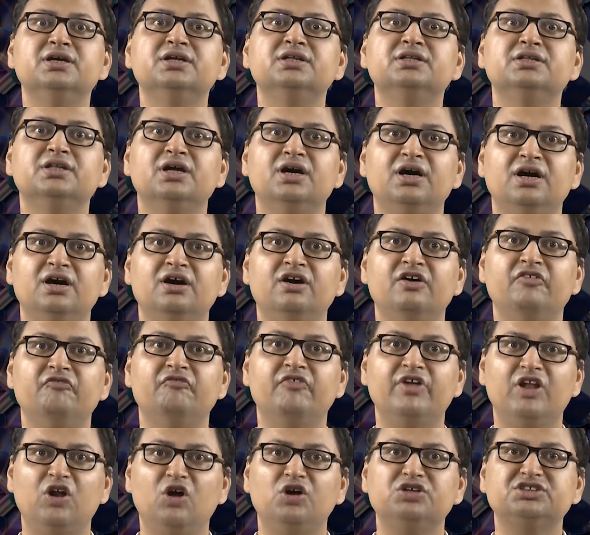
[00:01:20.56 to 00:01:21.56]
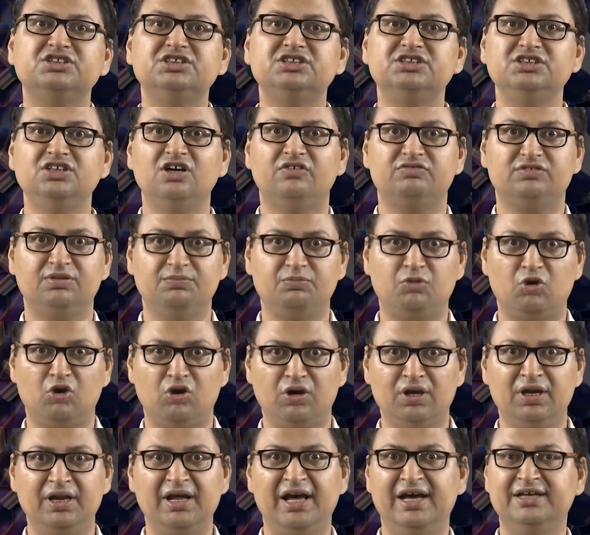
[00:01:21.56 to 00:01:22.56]
the velocity of the
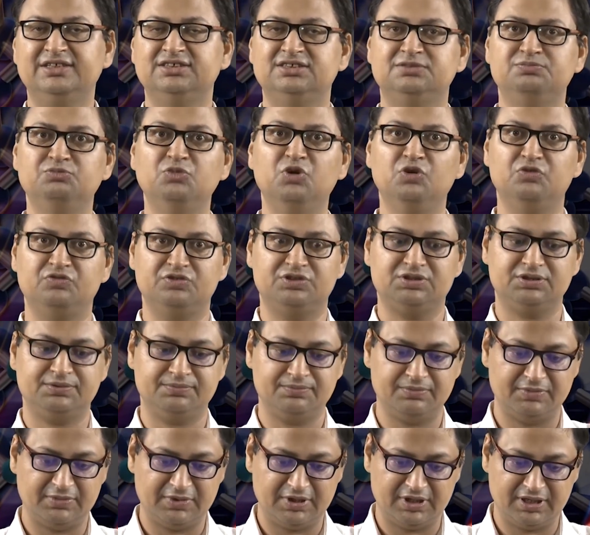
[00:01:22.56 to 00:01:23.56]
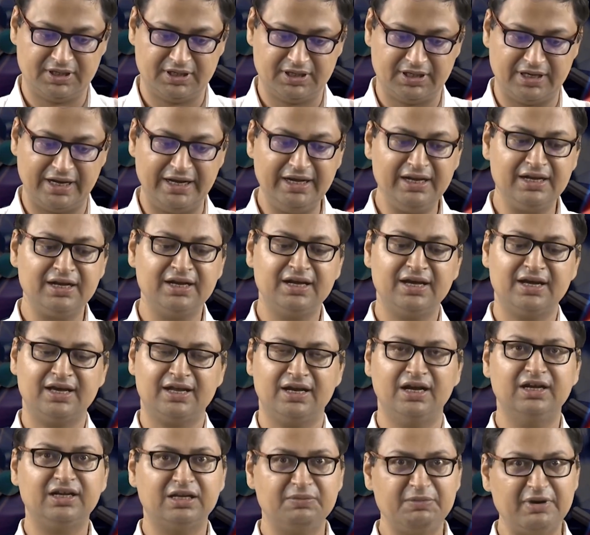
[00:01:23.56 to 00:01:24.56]
ball as it moves, right. And
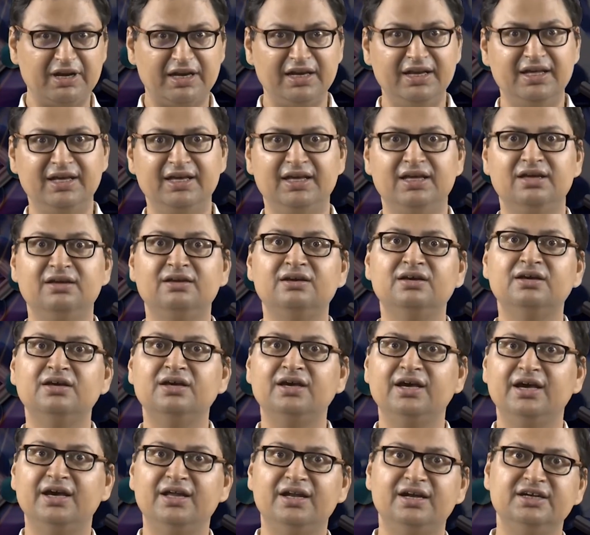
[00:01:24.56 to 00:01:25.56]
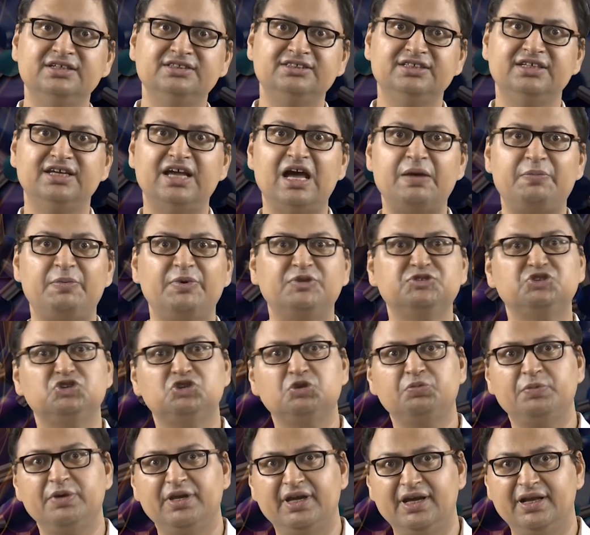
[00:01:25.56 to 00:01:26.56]
ultimately energy happens to
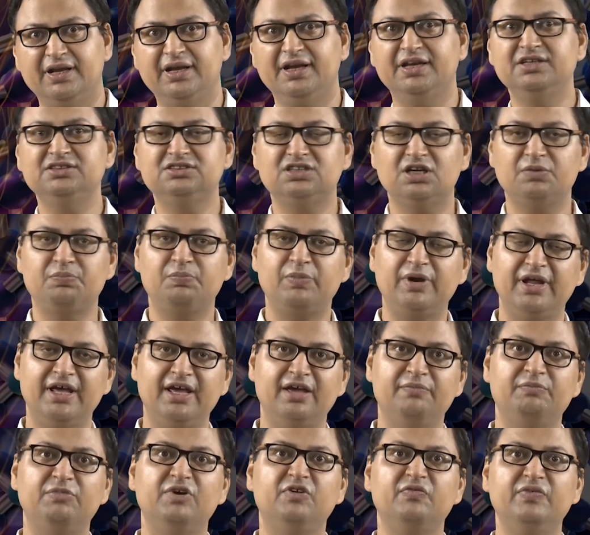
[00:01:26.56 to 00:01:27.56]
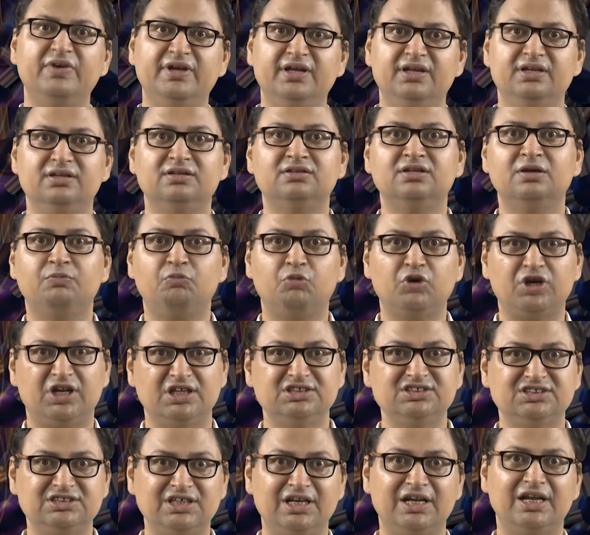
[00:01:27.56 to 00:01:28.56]
be an interplay between the
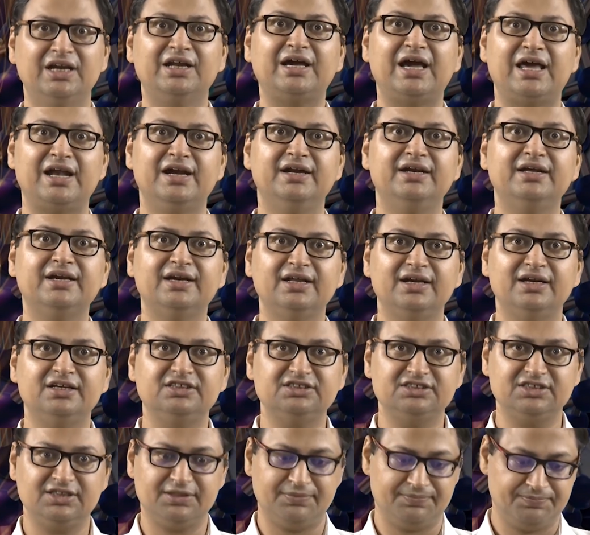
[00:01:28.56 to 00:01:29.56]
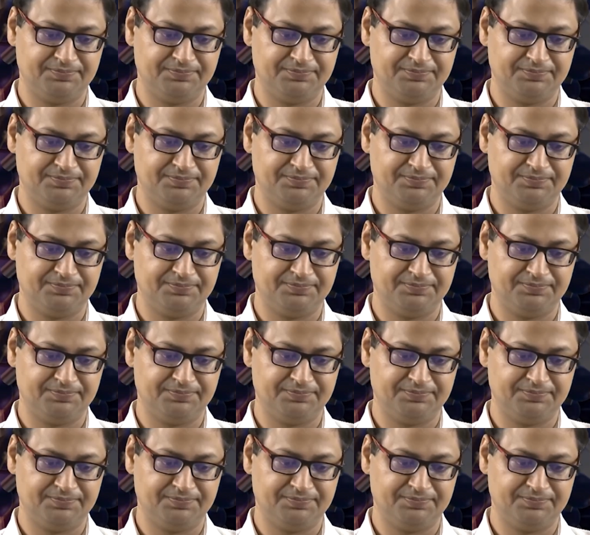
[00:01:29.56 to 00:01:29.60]
potential and kinetic energy.